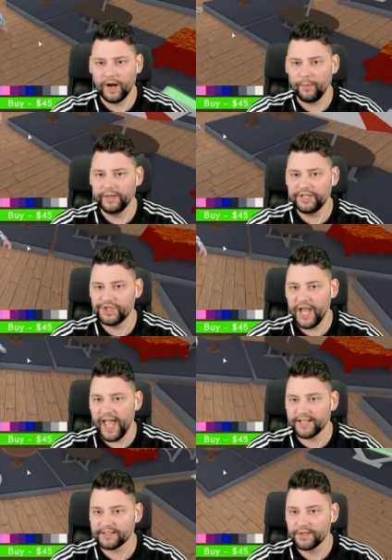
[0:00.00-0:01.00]
Right, we need
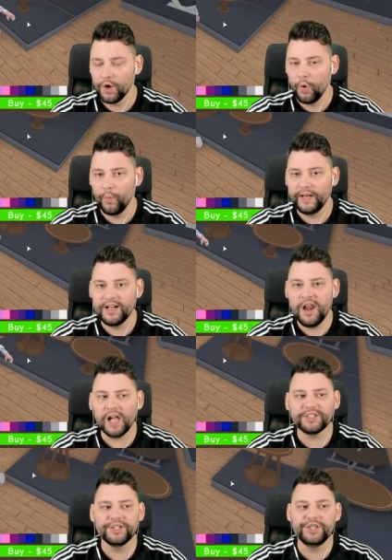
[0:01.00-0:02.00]
chairs. We need
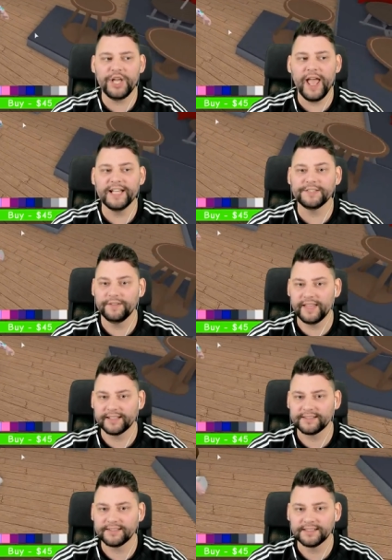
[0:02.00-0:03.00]
lots of chairs for
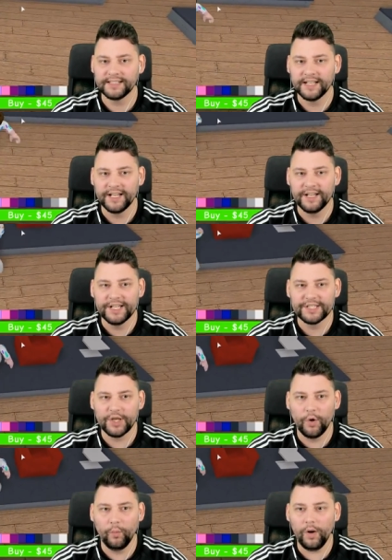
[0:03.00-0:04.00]
this.
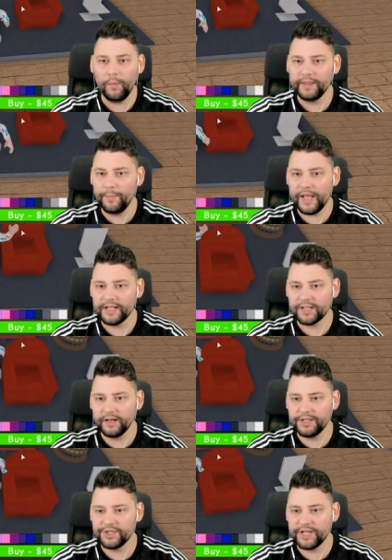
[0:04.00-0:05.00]
So what would be the best
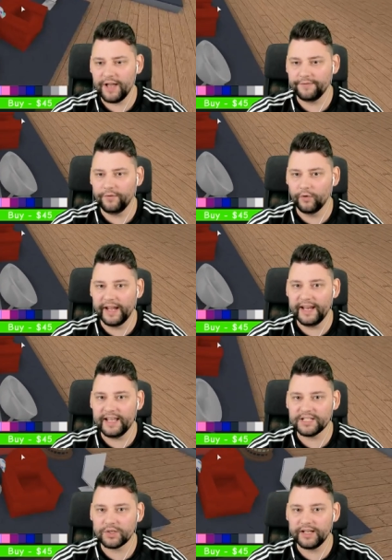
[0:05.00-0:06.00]
kind of chair for it?
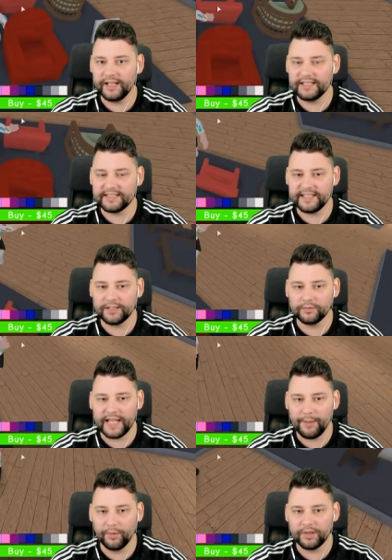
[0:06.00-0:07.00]
It is it is a single
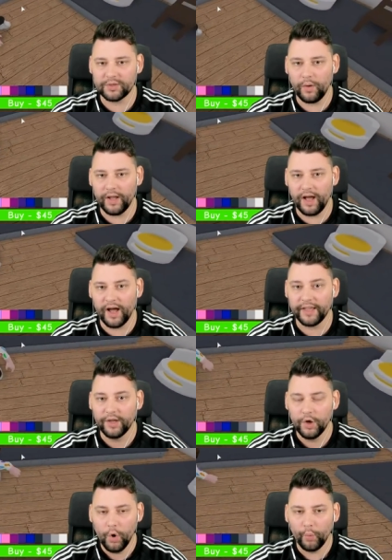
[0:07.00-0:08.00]
table, it looks quite
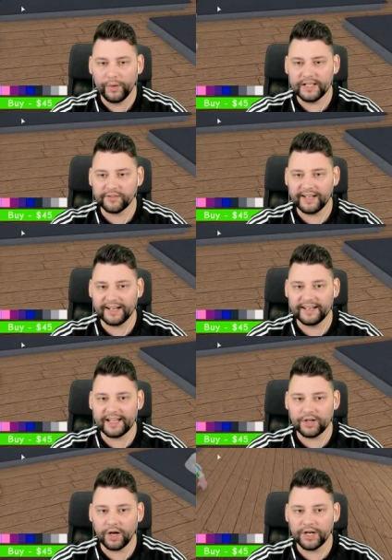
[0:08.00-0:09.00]
high. We need something that,
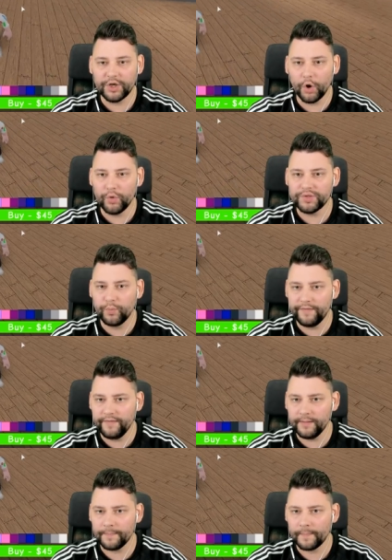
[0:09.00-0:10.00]
that kind of goes
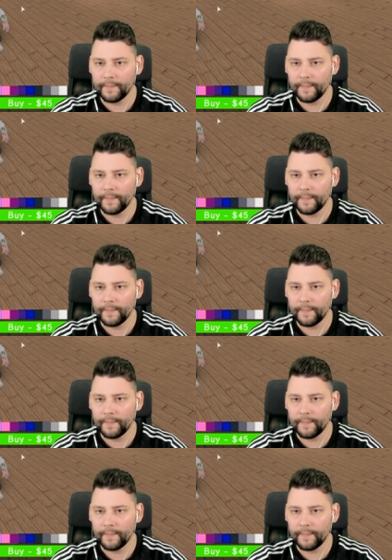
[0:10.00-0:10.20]
with it.